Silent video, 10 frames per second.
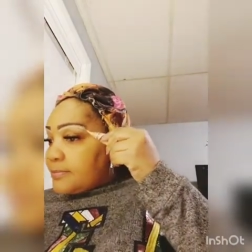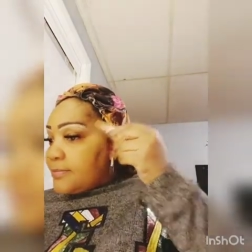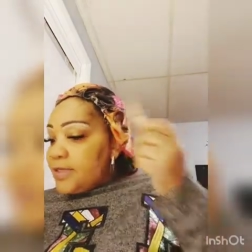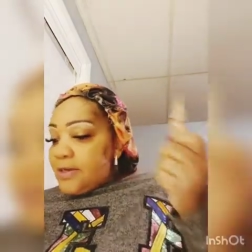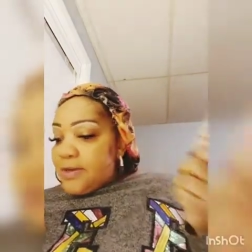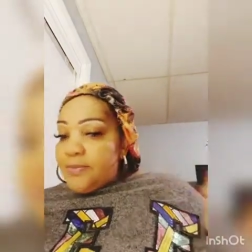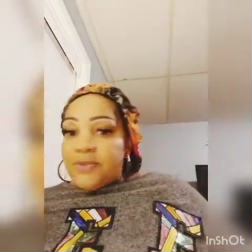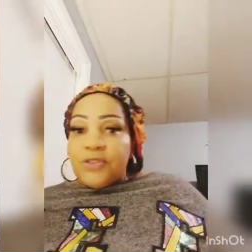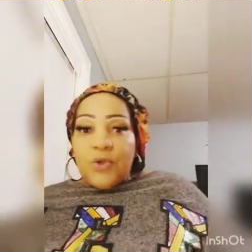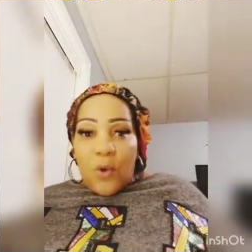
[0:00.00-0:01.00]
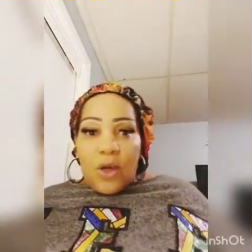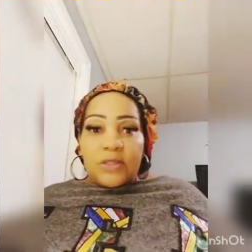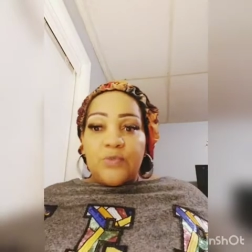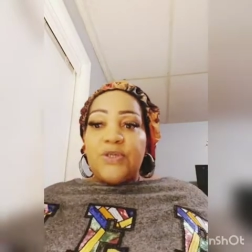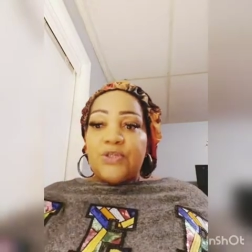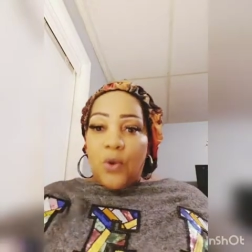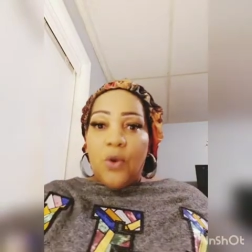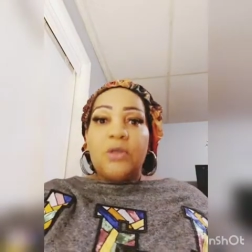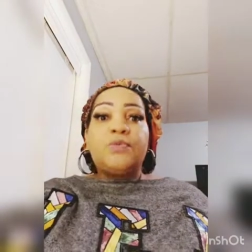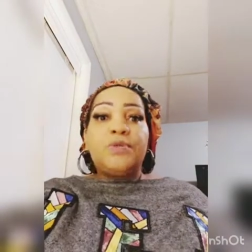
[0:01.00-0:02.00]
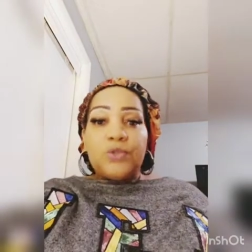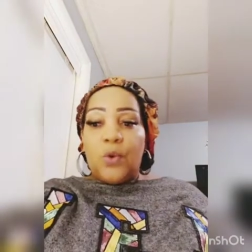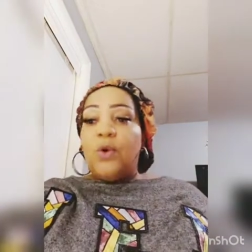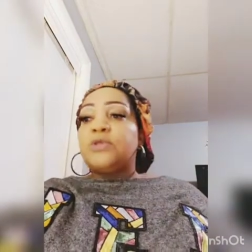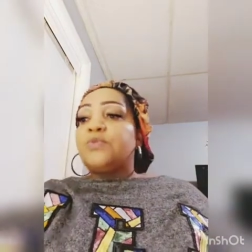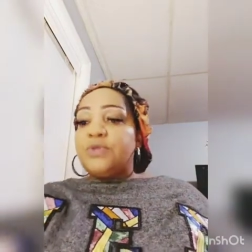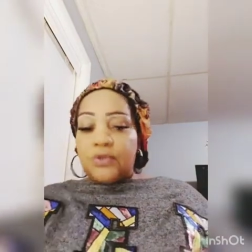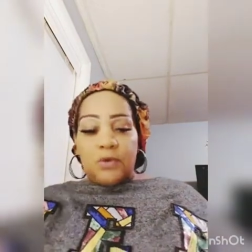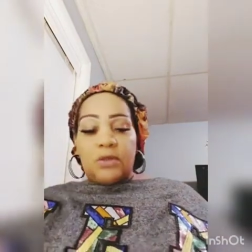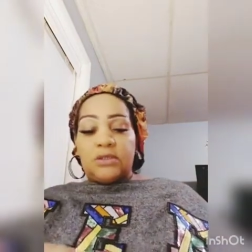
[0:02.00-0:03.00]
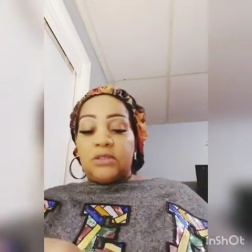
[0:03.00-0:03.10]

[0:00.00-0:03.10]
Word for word: you know, we talked, we talked, we talked, we talked.